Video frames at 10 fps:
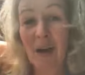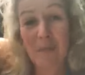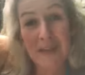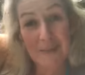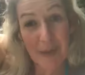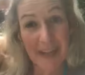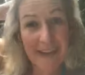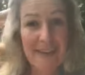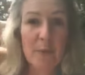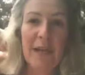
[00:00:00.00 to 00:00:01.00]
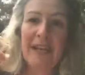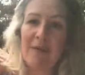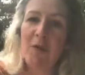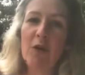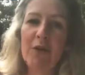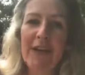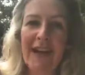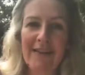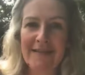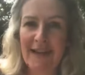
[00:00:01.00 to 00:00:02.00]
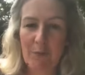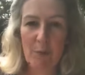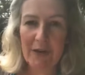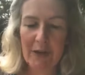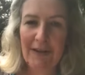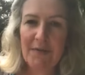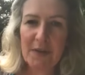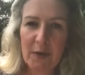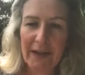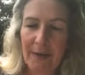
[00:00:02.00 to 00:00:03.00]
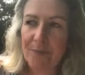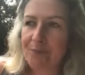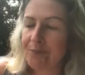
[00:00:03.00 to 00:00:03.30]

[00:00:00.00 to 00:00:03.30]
this planet that we live on and everyone who lives on it,